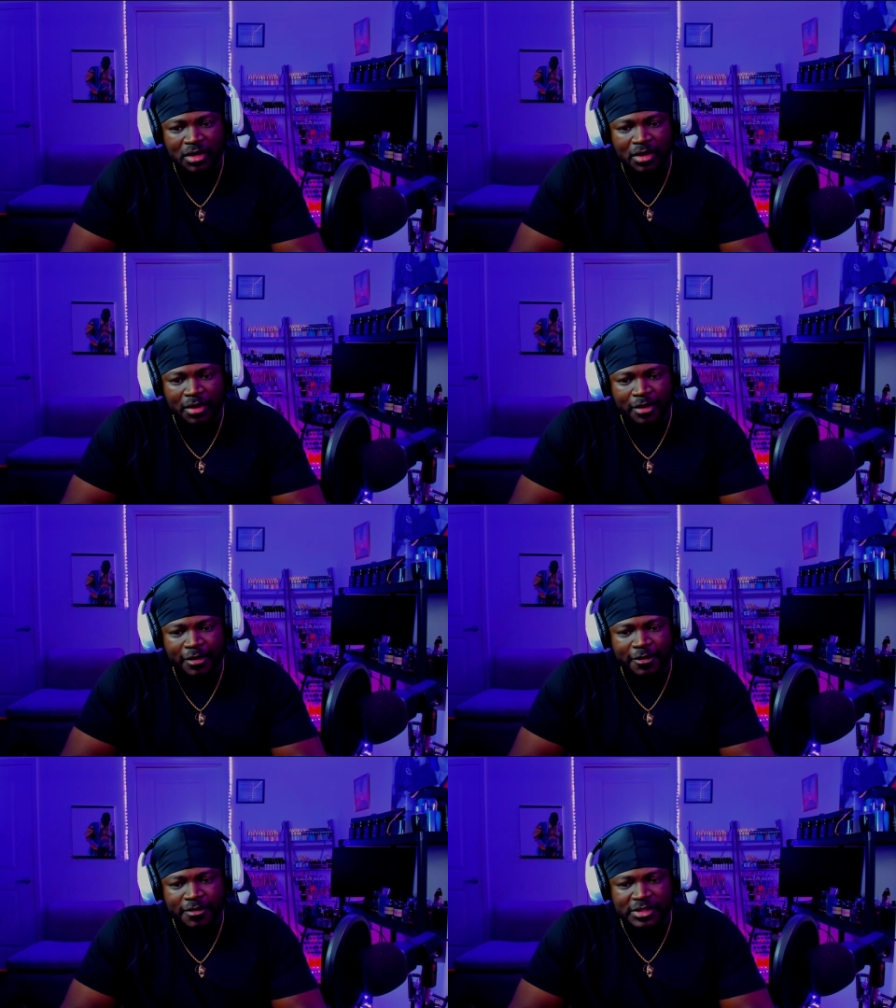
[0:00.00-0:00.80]

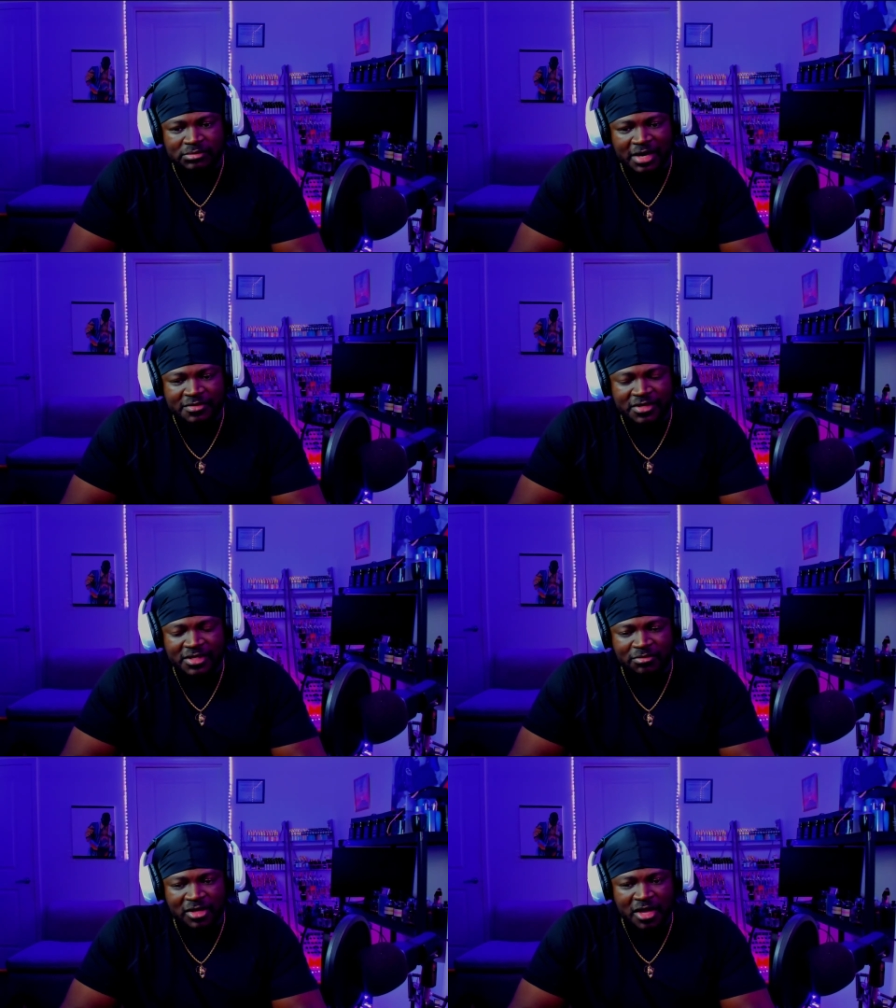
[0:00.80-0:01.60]
I've seen
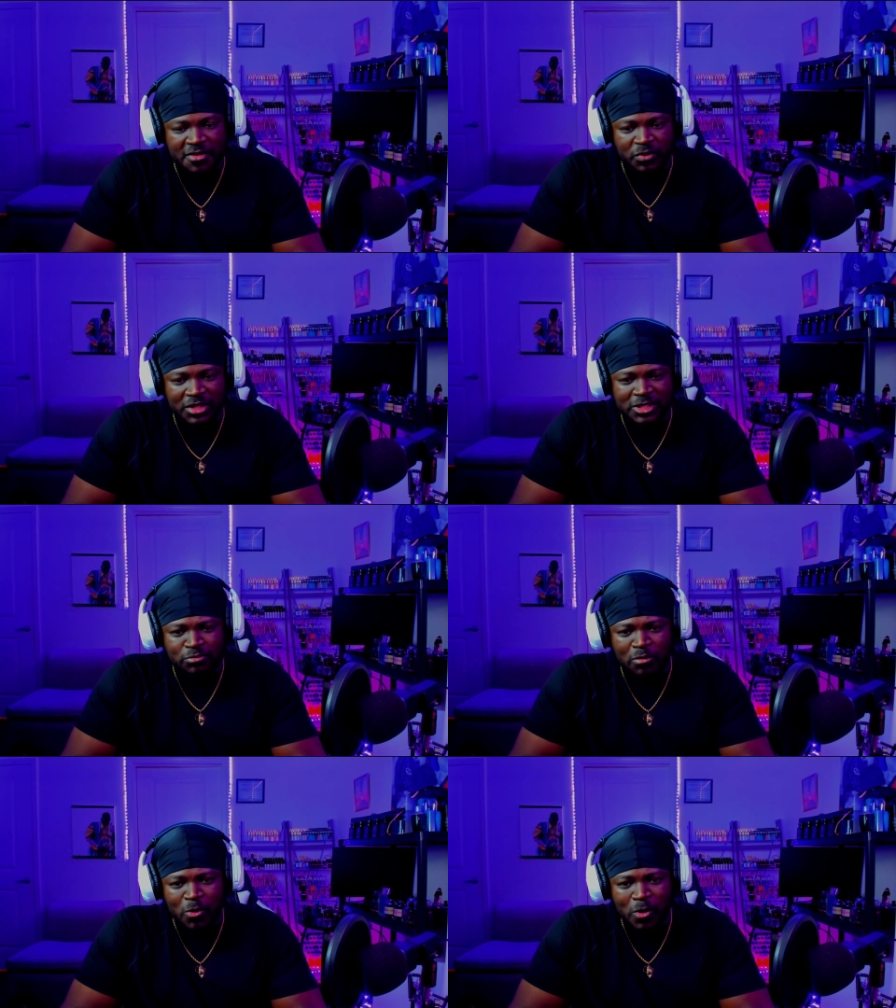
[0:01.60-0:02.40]
some leathers where they
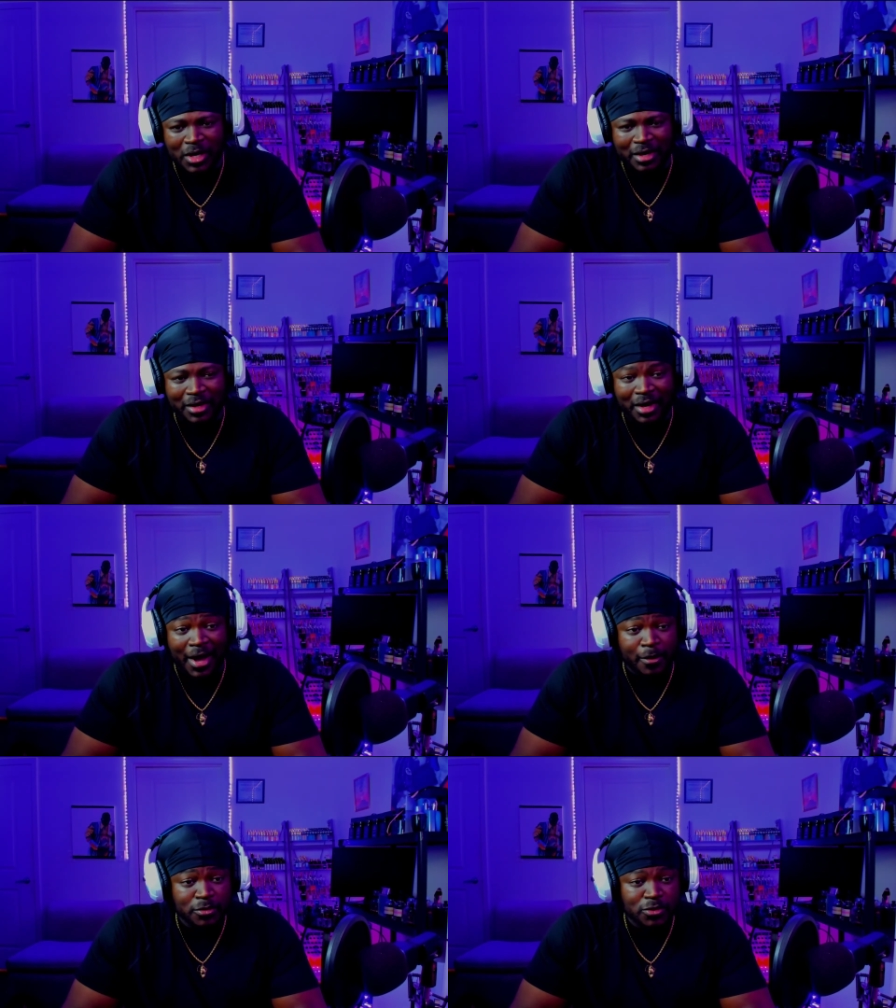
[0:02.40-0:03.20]
smell more like a
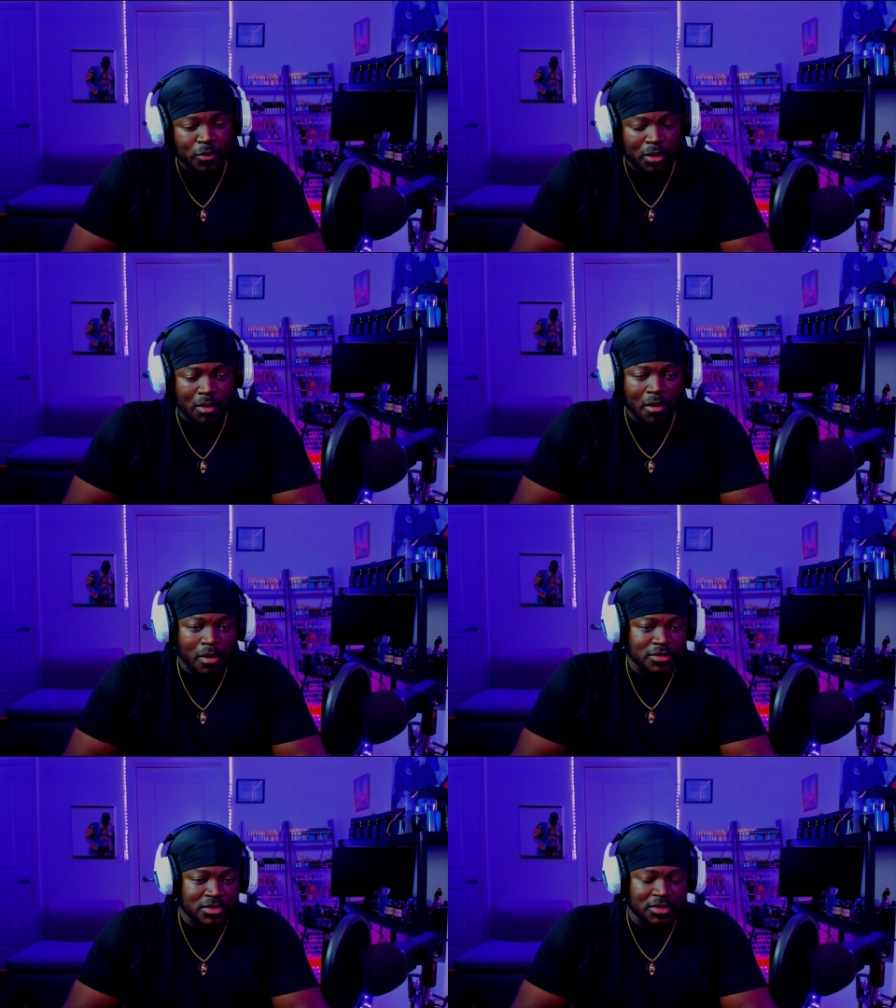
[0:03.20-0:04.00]
couch or a
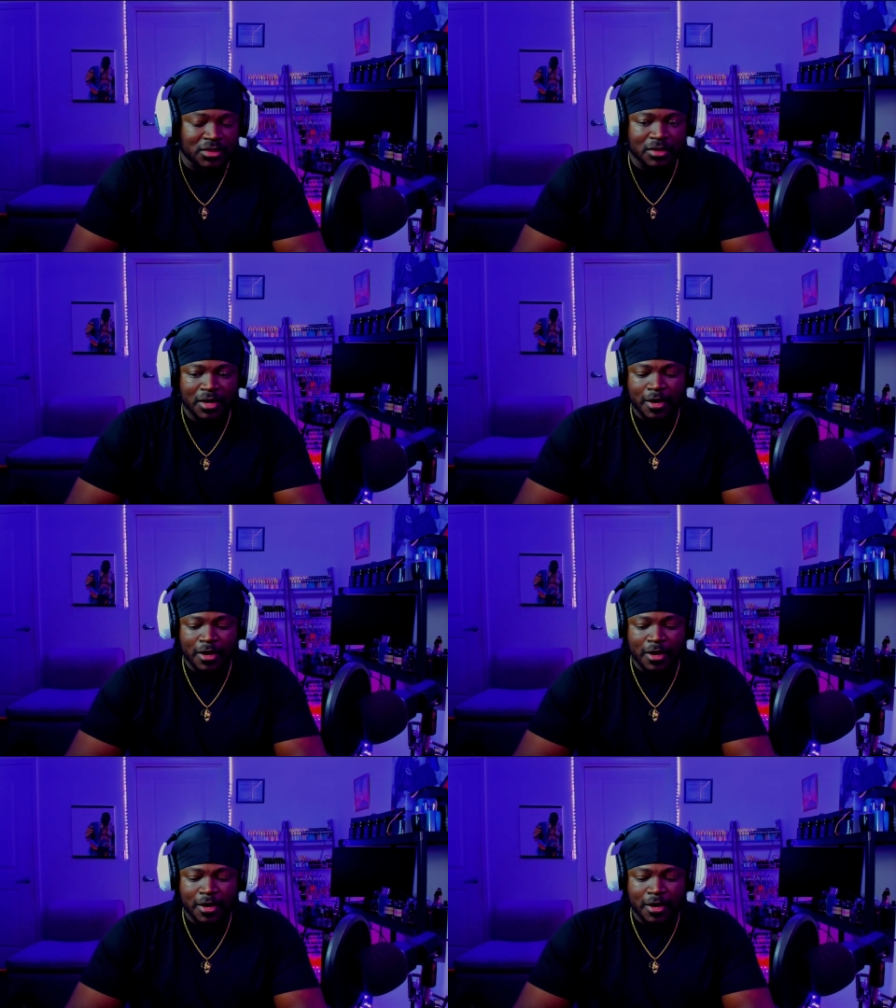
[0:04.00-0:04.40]
car seat.